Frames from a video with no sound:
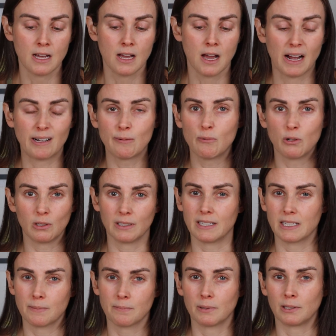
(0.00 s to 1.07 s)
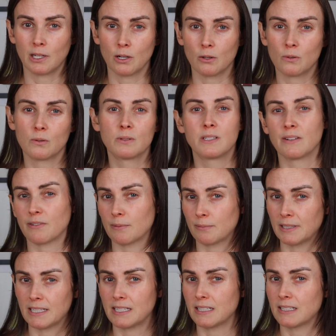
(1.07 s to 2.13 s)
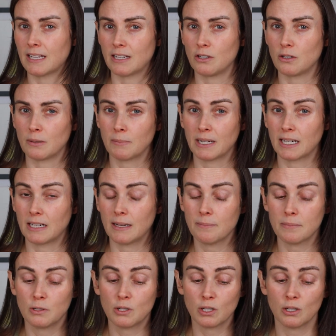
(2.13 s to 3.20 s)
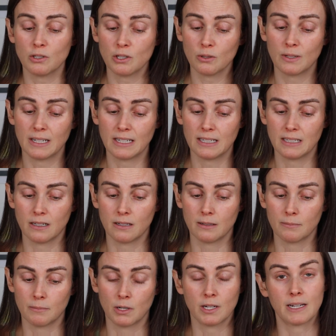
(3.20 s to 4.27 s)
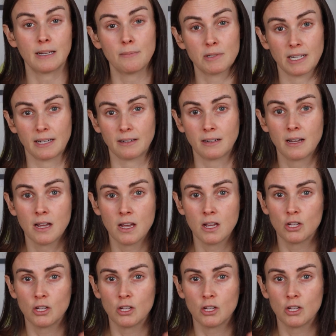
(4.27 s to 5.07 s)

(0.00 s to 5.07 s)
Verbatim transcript: I will list below different places that you can pick it up. You can also get it um, on Amazon.